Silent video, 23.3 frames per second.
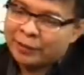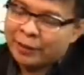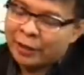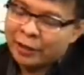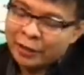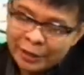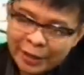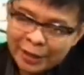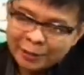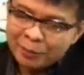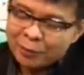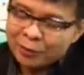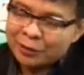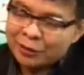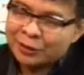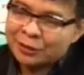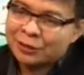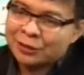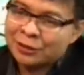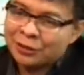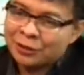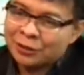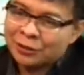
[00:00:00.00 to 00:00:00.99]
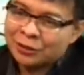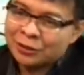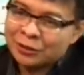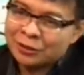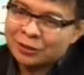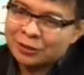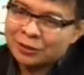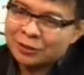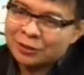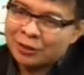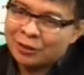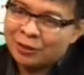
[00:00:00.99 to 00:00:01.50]
advocacy
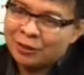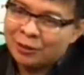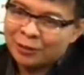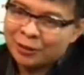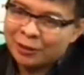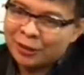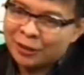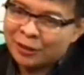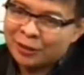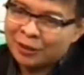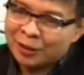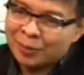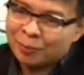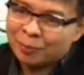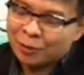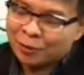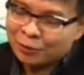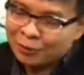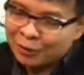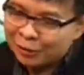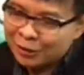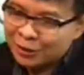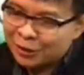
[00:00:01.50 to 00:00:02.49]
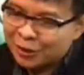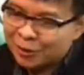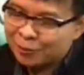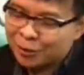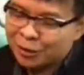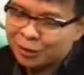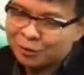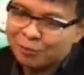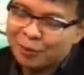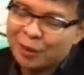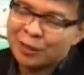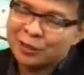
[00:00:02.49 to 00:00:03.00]
is aggressive,
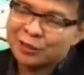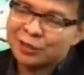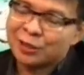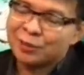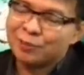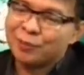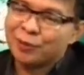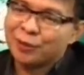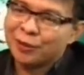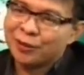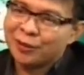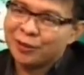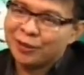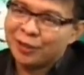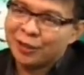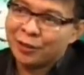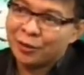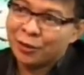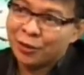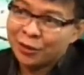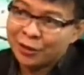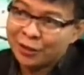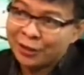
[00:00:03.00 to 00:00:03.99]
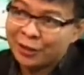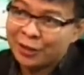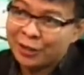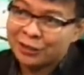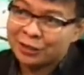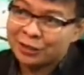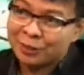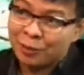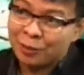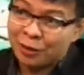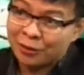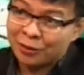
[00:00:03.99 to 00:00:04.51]
responsible, and organized
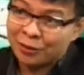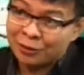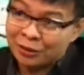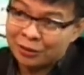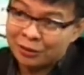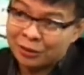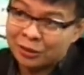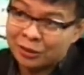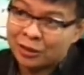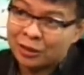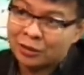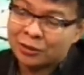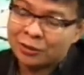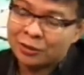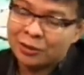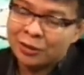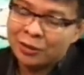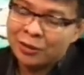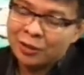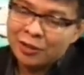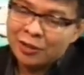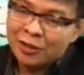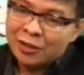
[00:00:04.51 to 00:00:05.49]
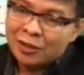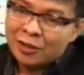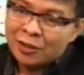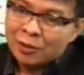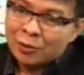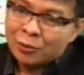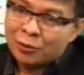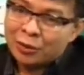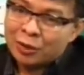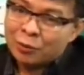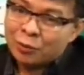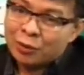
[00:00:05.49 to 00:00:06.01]
democracy in this country,
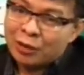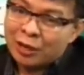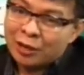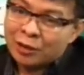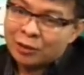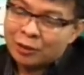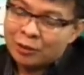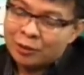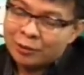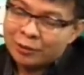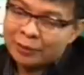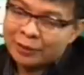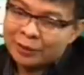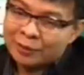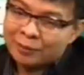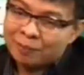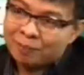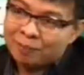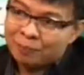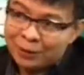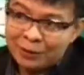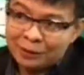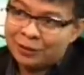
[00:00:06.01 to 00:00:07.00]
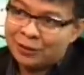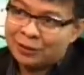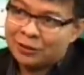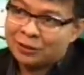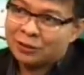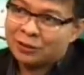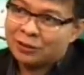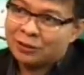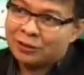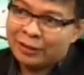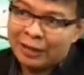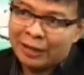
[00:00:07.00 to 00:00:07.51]
wherein we like
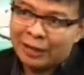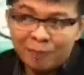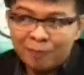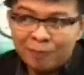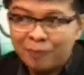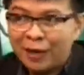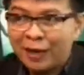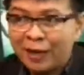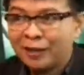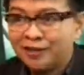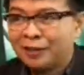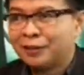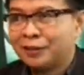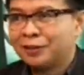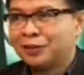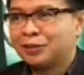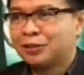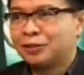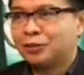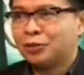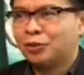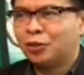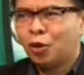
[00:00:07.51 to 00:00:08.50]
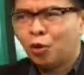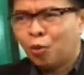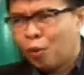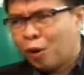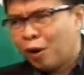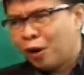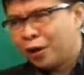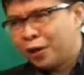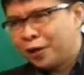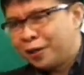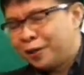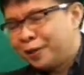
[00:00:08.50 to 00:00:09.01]
violence, no
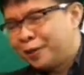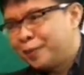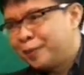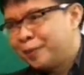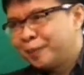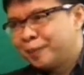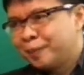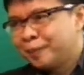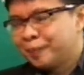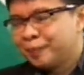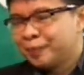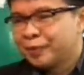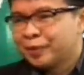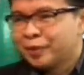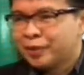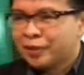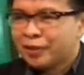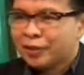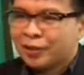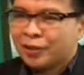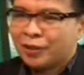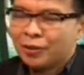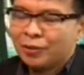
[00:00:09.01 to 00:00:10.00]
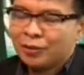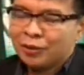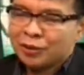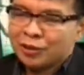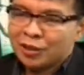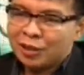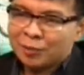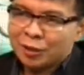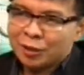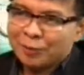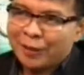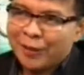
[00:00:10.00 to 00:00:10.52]
war, no
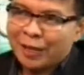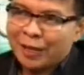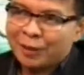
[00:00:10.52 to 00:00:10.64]
interaction.